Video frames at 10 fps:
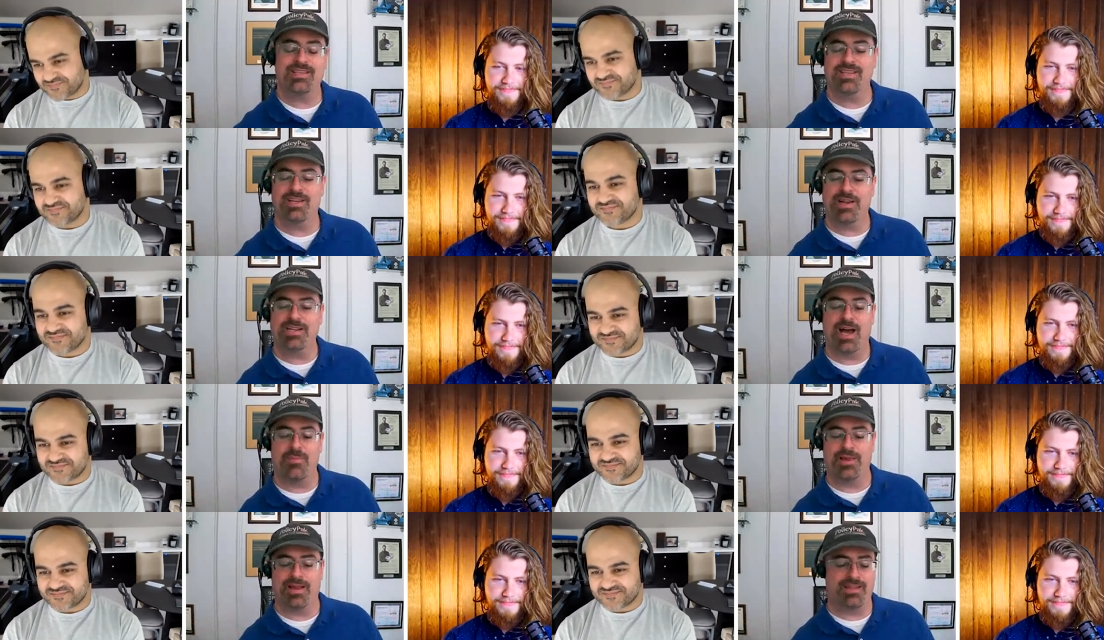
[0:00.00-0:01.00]
Speaker 1: this is a great
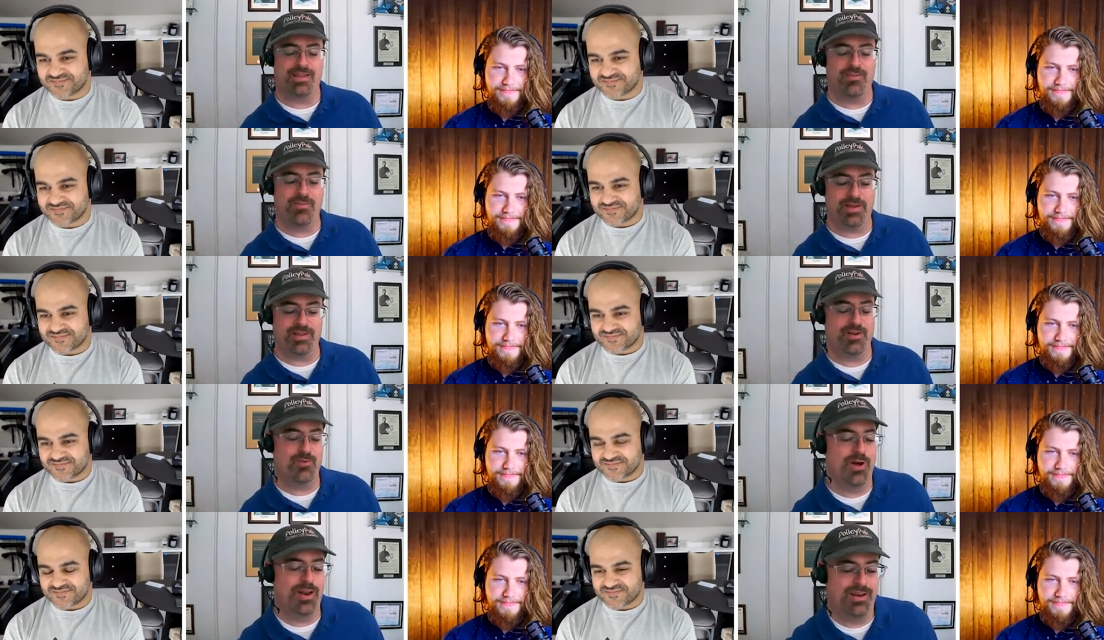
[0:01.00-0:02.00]
topic. I think we've picked a
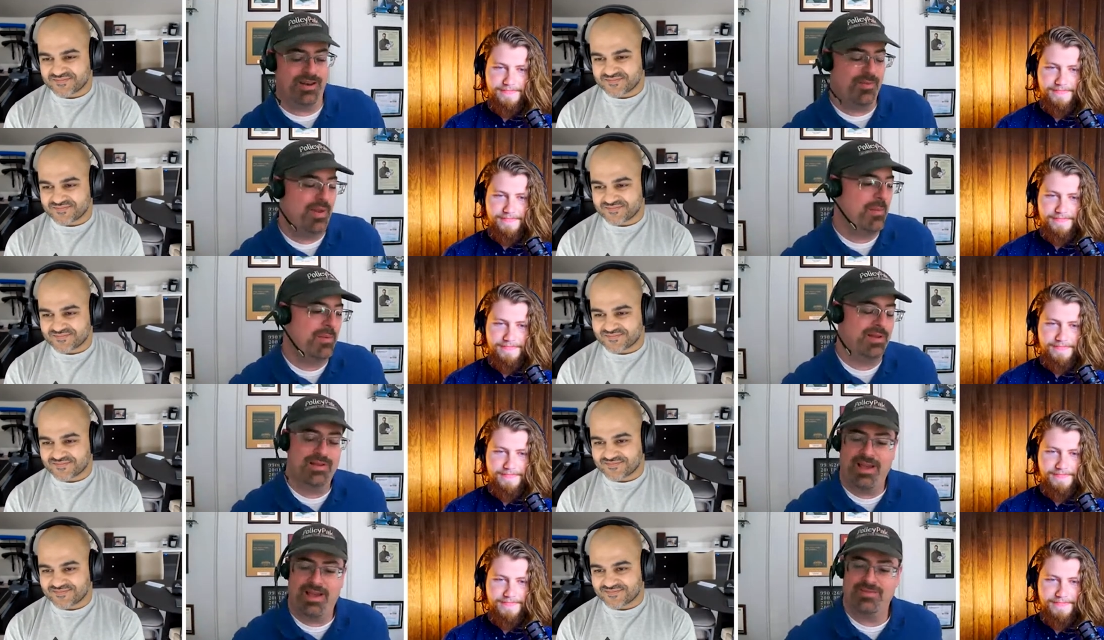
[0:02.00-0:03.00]
good one, and I'm happy
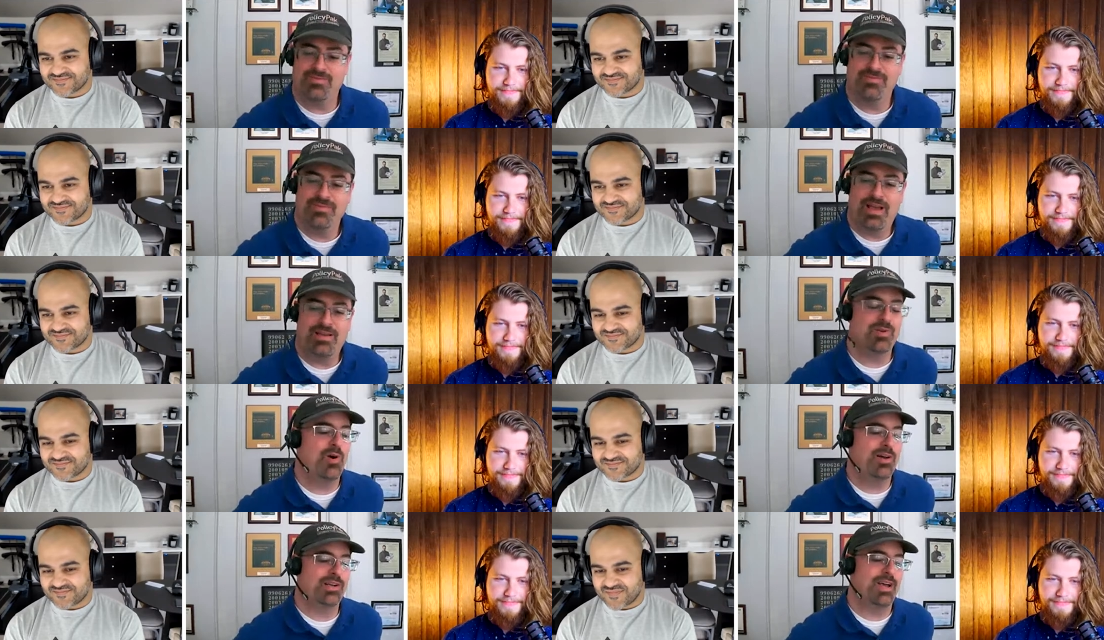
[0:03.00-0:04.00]
to have some have
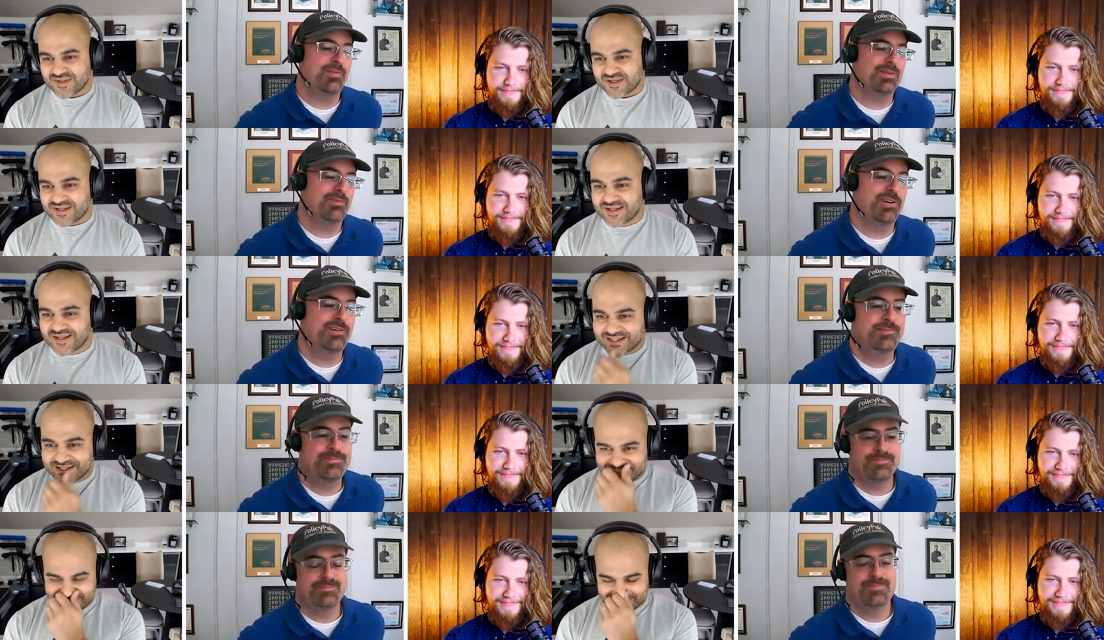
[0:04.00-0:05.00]
some quality time and some fun.
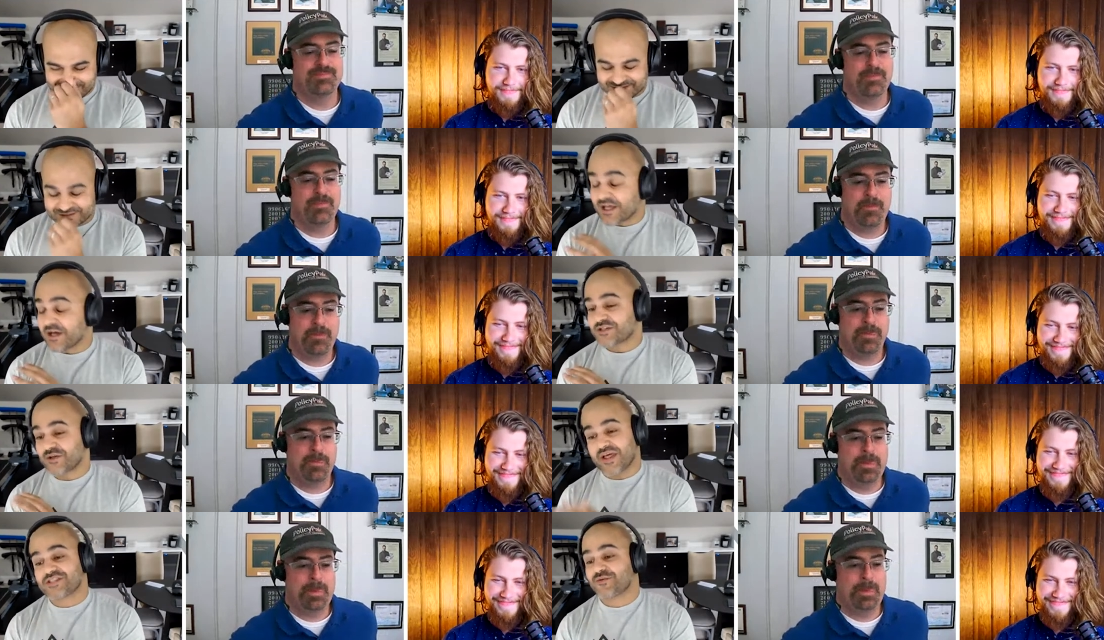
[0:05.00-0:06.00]

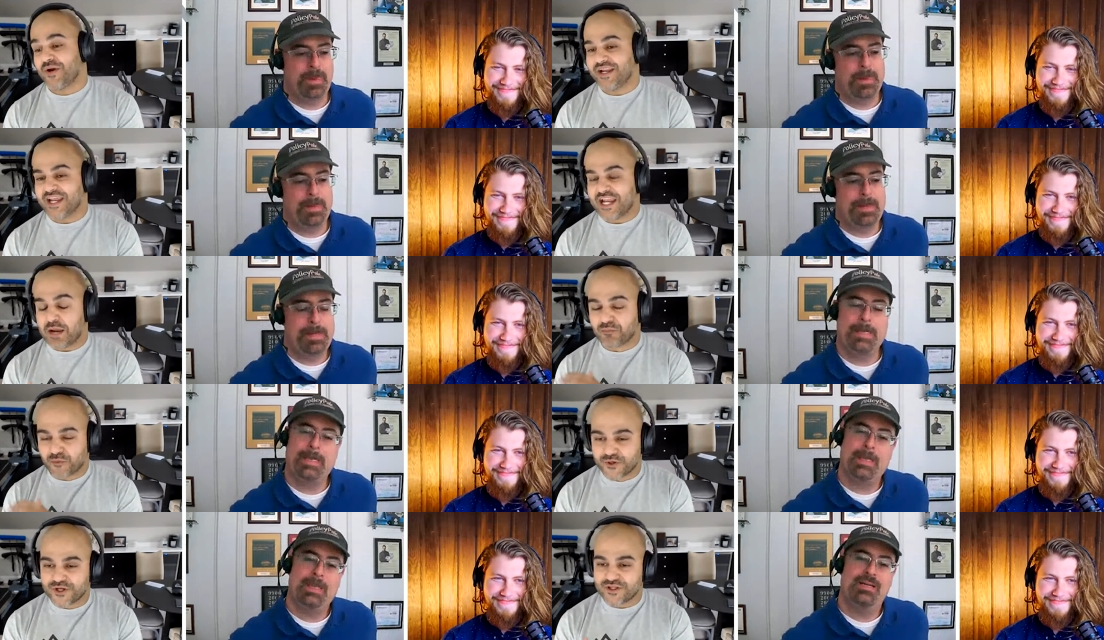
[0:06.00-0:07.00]
Speaker 2: So that's great, and I'm
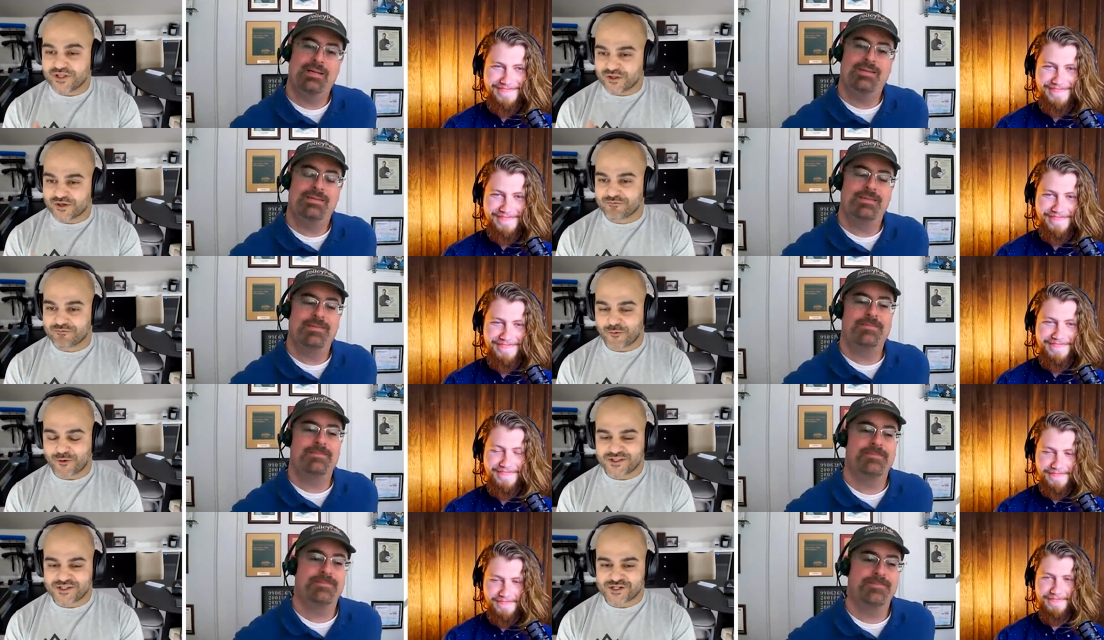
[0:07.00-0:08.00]
really looking
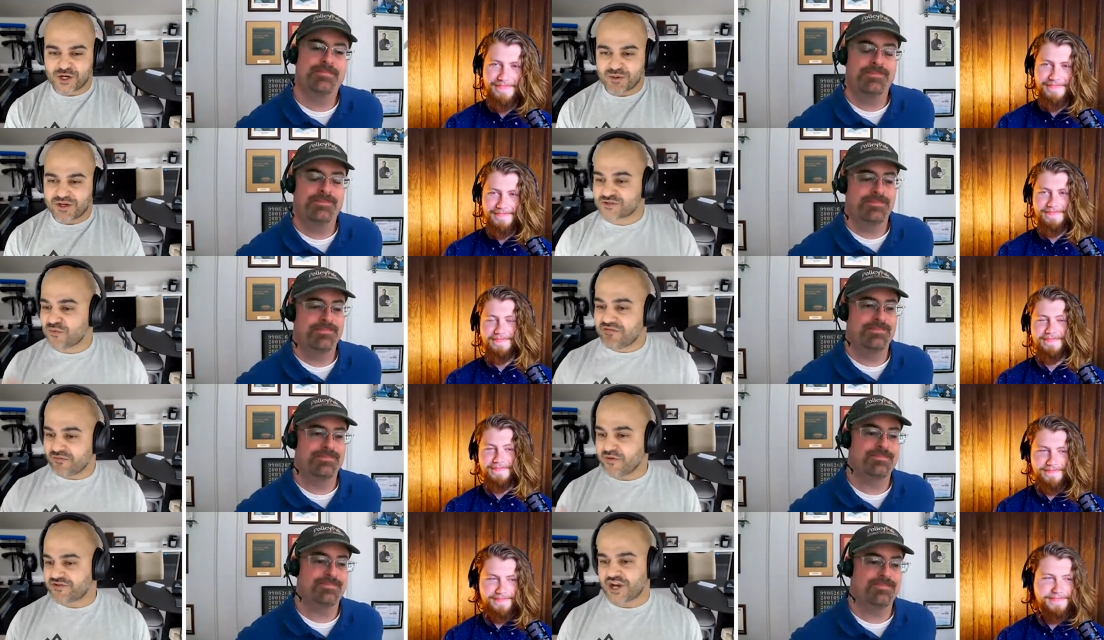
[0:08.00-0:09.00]
forward to this, Jeremy, because we've
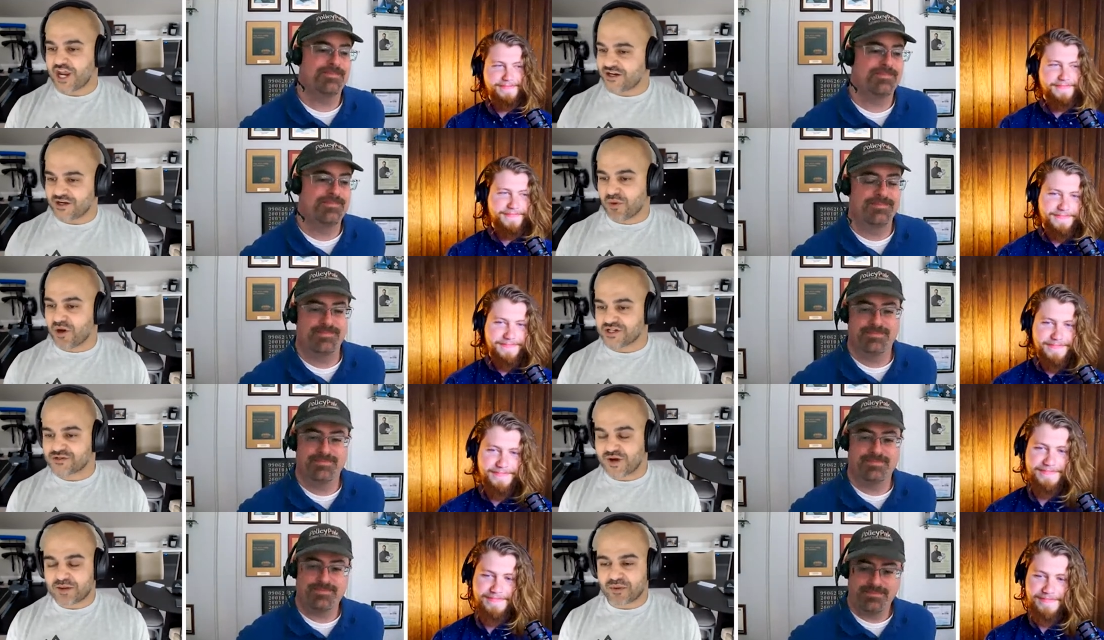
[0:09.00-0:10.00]
we've chatted a
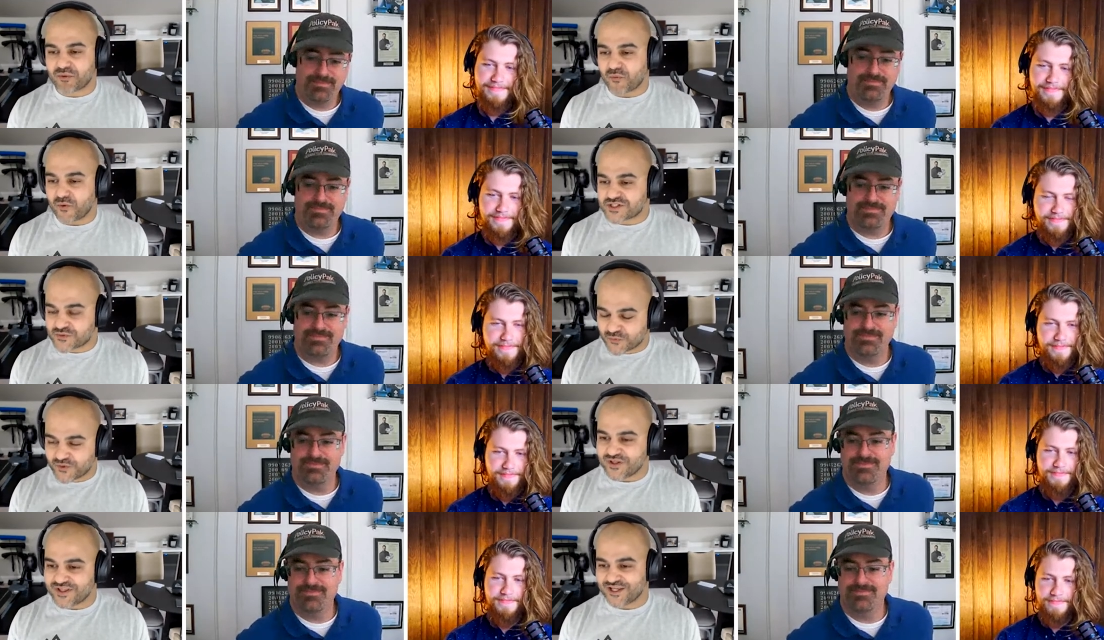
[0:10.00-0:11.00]
bunch, right? But what's
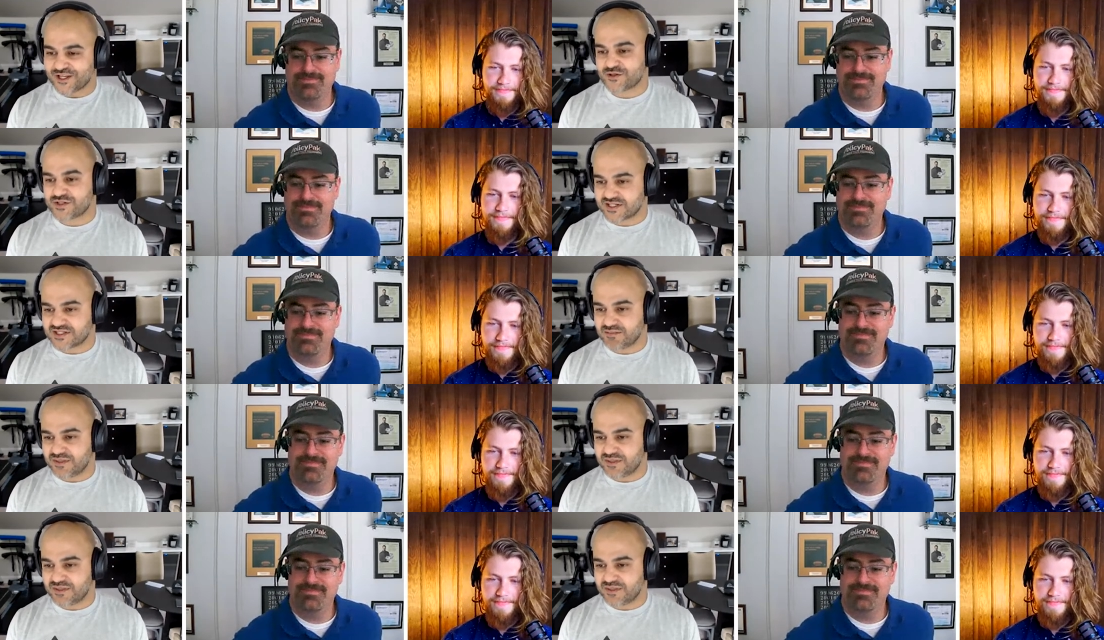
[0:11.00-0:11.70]
really interesting